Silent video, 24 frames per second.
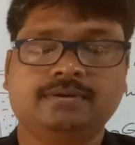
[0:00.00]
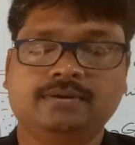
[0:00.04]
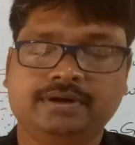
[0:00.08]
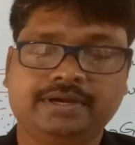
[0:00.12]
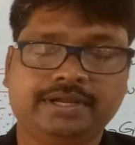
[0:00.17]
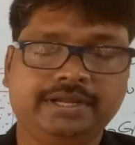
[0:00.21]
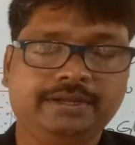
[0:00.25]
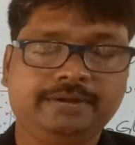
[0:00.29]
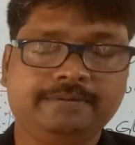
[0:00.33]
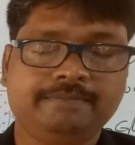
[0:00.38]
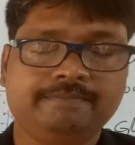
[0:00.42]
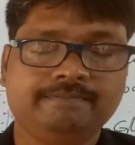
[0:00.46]

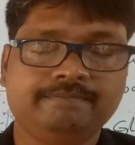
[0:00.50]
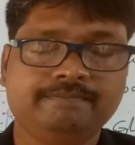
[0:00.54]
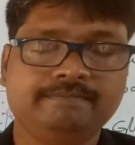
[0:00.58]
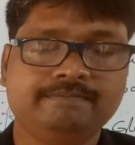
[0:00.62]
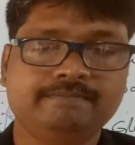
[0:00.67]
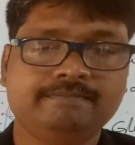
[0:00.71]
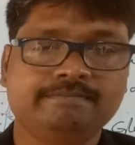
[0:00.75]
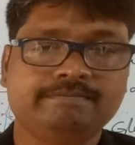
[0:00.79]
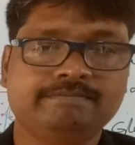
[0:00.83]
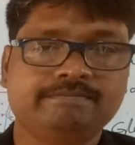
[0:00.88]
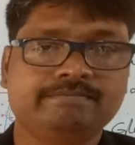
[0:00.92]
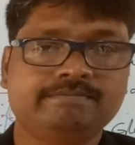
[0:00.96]
Okay,
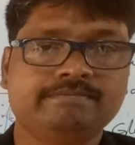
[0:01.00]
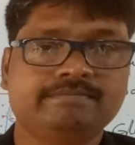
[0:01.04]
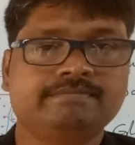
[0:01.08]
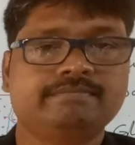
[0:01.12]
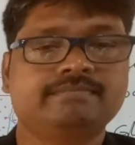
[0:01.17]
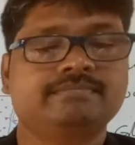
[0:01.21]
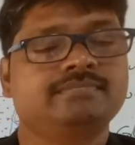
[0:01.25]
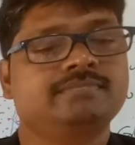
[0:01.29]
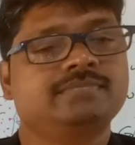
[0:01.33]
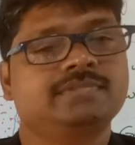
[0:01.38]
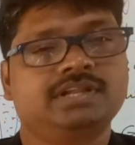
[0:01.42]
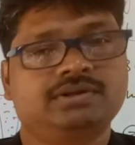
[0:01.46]

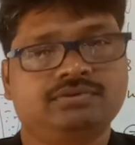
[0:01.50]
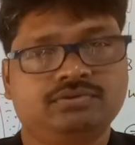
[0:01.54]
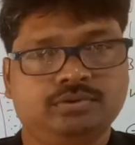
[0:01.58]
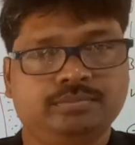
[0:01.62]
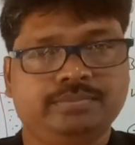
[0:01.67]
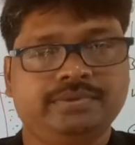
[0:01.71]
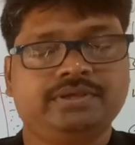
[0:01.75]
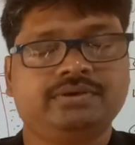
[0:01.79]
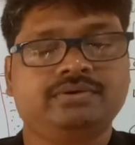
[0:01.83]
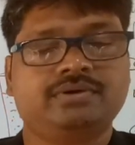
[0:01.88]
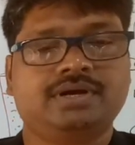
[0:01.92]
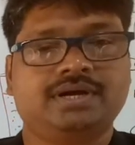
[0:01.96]
that
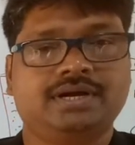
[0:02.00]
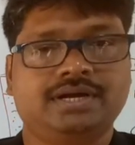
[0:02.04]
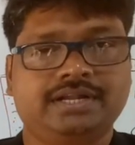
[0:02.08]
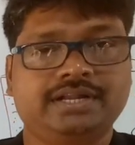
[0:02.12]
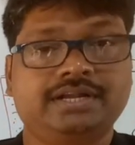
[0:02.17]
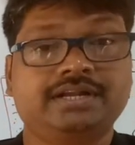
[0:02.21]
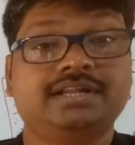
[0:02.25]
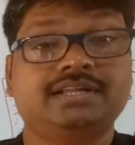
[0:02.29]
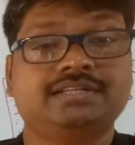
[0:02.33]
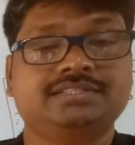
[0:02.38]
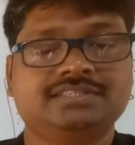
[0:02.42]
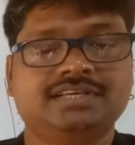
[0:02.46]
will be your
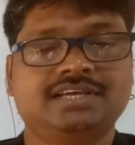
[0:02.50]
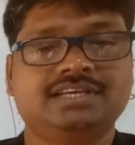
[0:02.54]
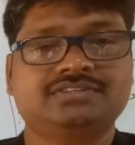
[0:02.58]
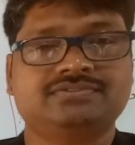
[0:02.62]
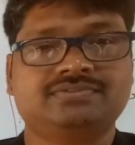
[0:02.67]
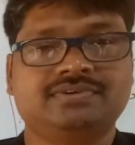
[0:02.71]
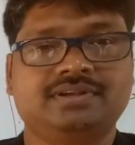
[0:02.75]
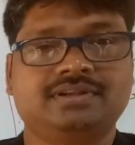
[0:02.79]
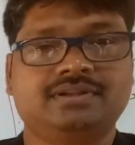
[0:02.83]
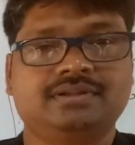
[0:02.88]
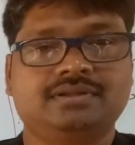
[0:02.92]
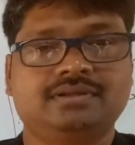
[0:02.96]
attendance
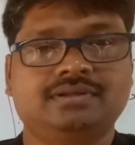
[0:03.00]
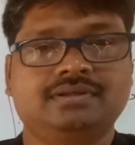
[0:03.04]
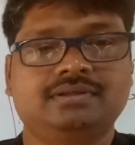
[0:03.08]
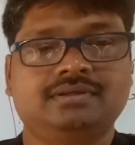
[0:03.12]
as well.